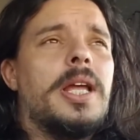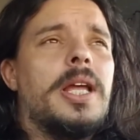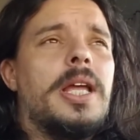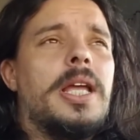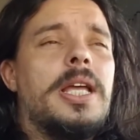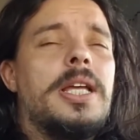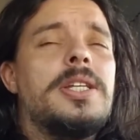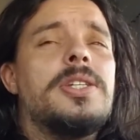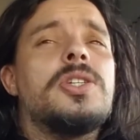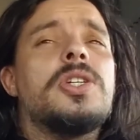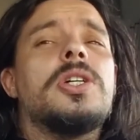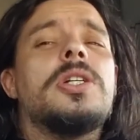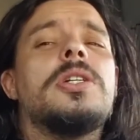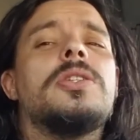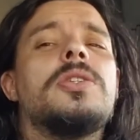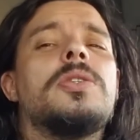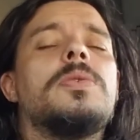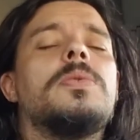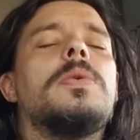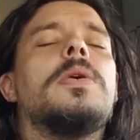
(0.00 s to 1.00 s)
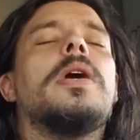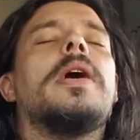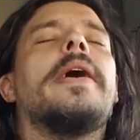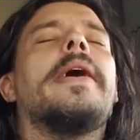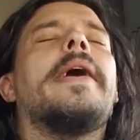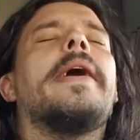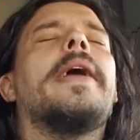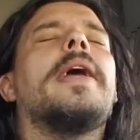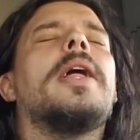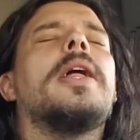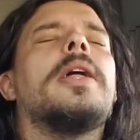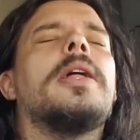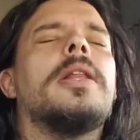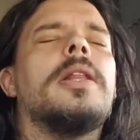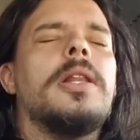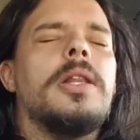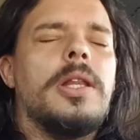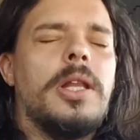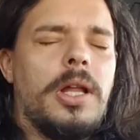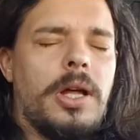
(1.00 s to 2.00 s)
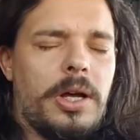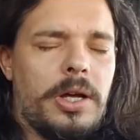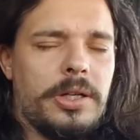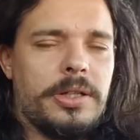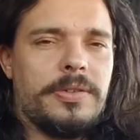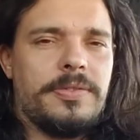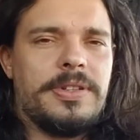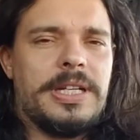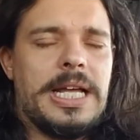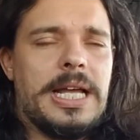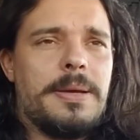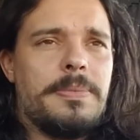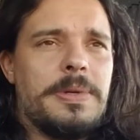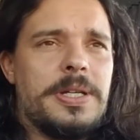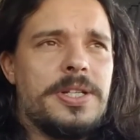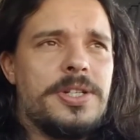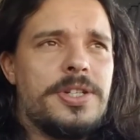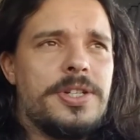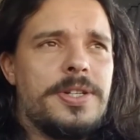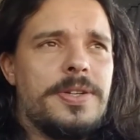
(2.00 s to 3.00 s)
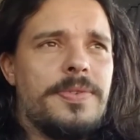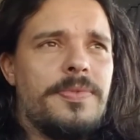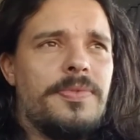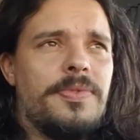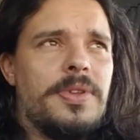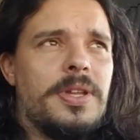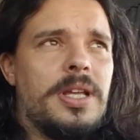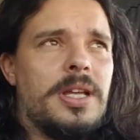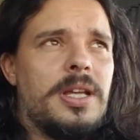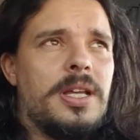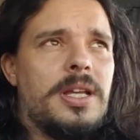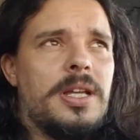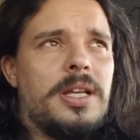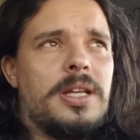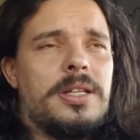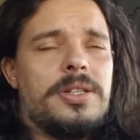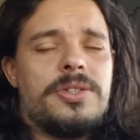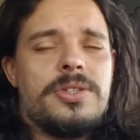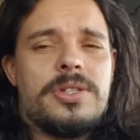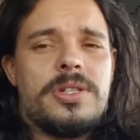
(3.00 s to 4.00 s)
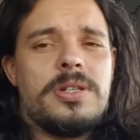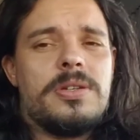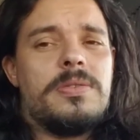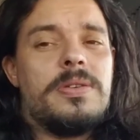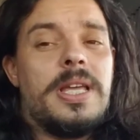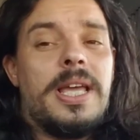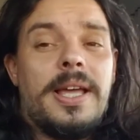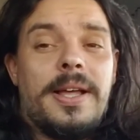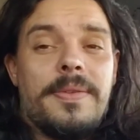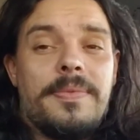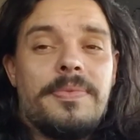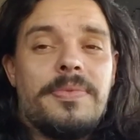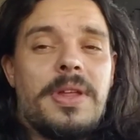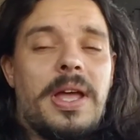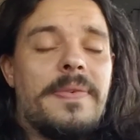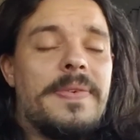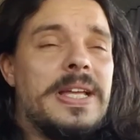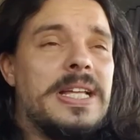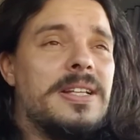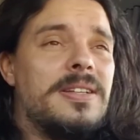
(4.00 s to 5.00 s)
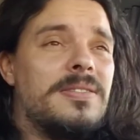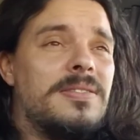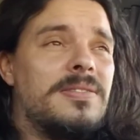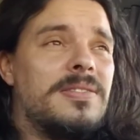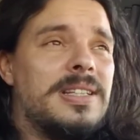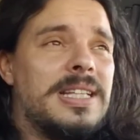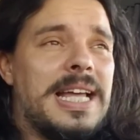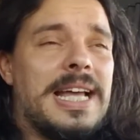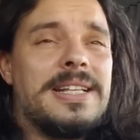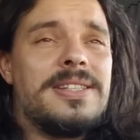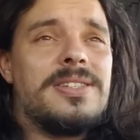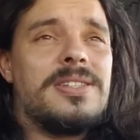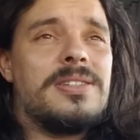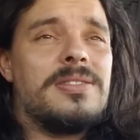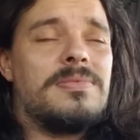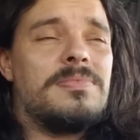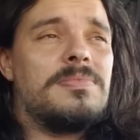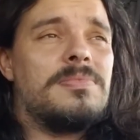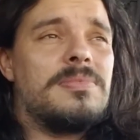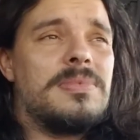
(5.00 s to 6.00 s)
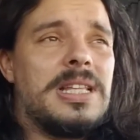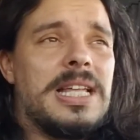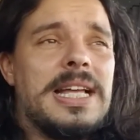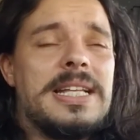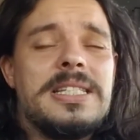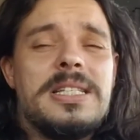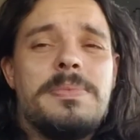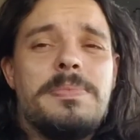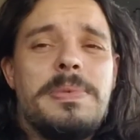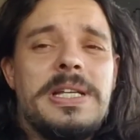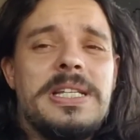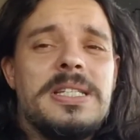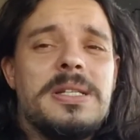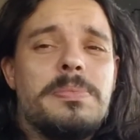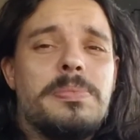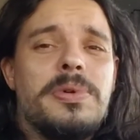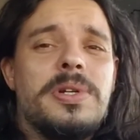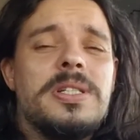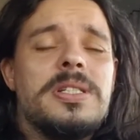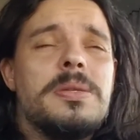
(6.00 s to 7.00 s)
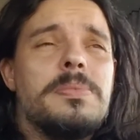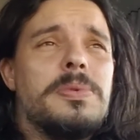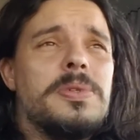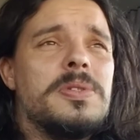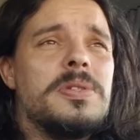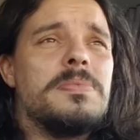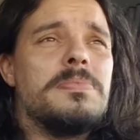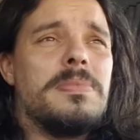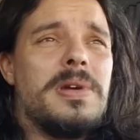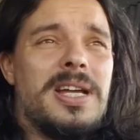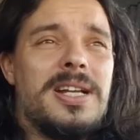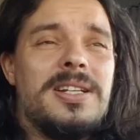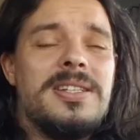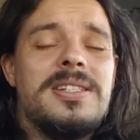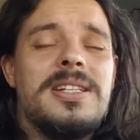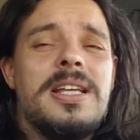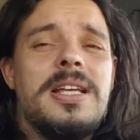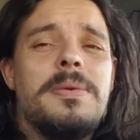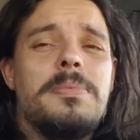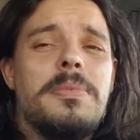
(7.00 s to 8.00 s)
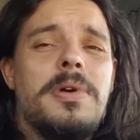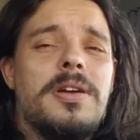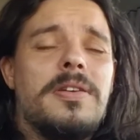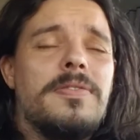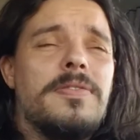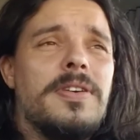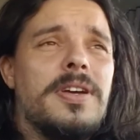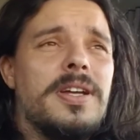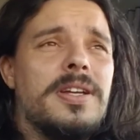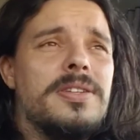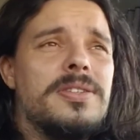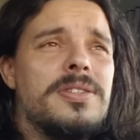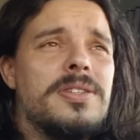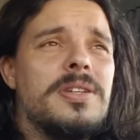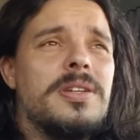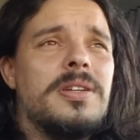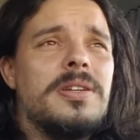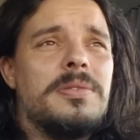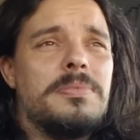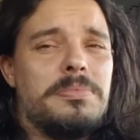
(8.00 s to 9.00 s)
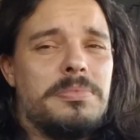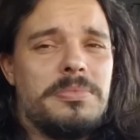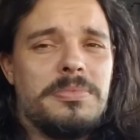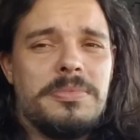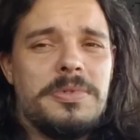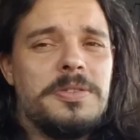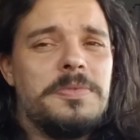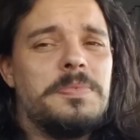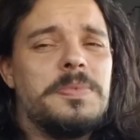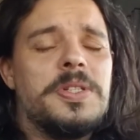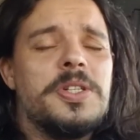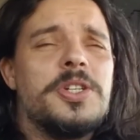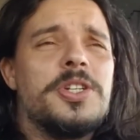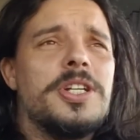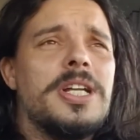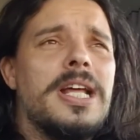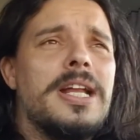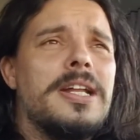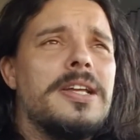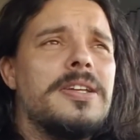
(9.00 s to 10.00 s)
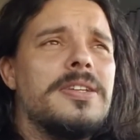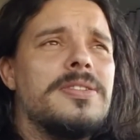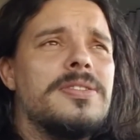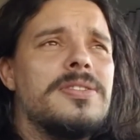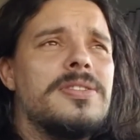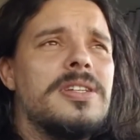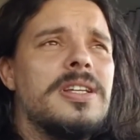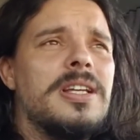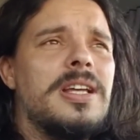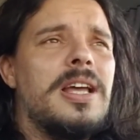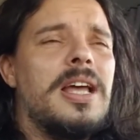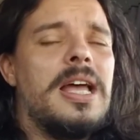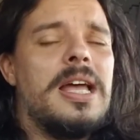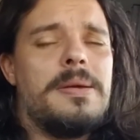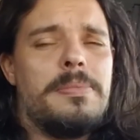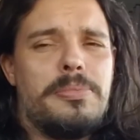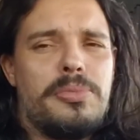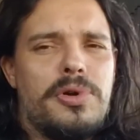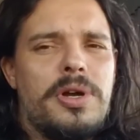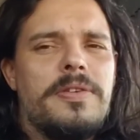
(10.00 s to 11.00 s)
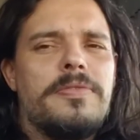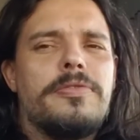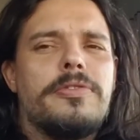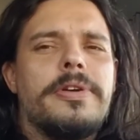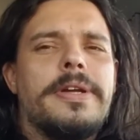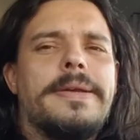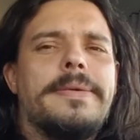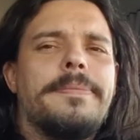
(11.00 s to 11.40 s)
He's gonna do a lot of damage. So yeah, I mean, that's the basic principles: -1 to hit modifiers, movement shenanigans, and bravery.